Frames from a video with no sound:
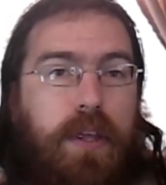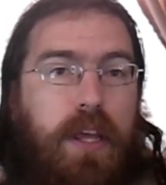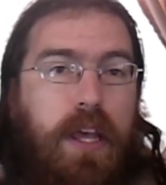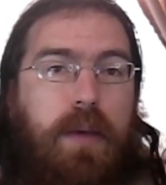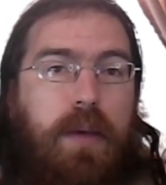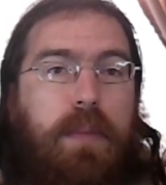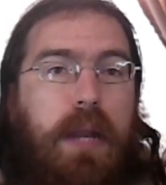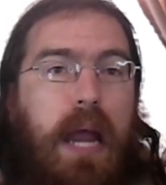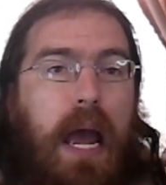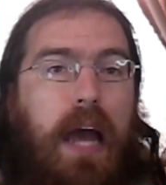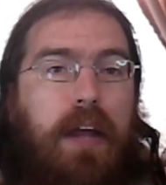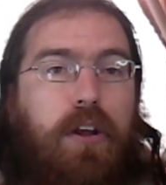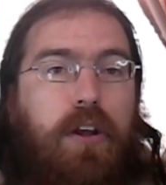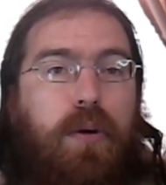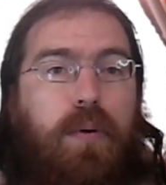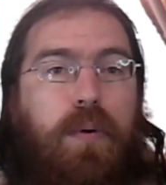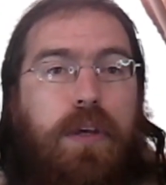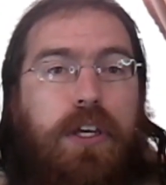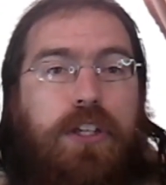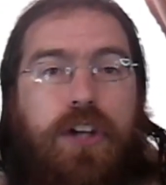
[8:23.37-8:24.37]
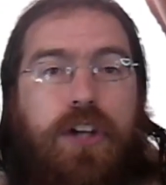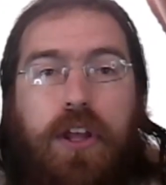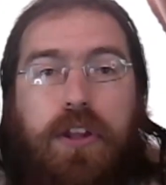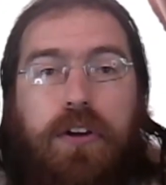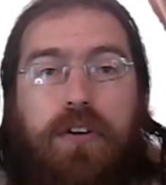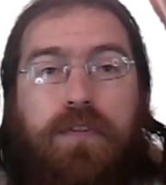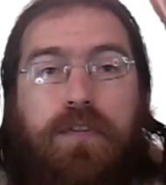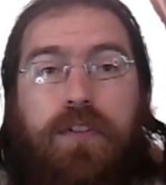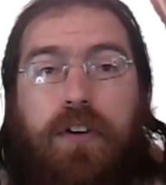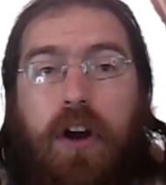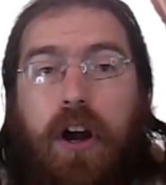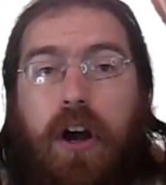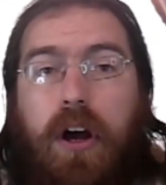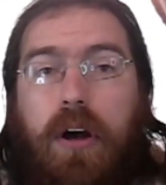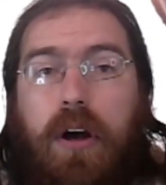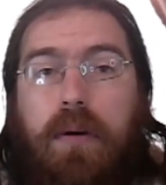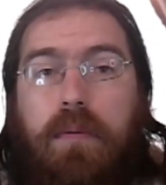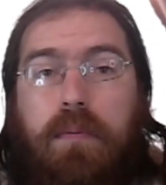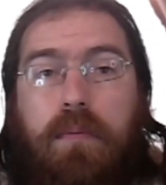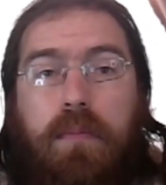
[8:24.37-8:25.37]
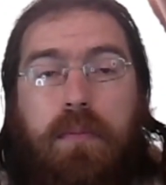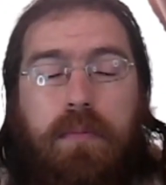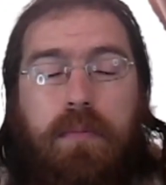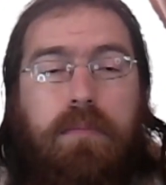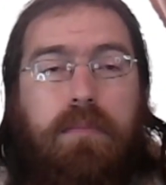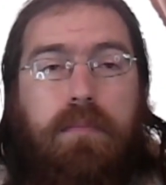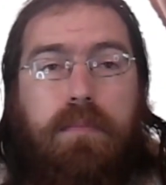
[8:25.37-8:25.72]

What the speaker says: him and I know each other from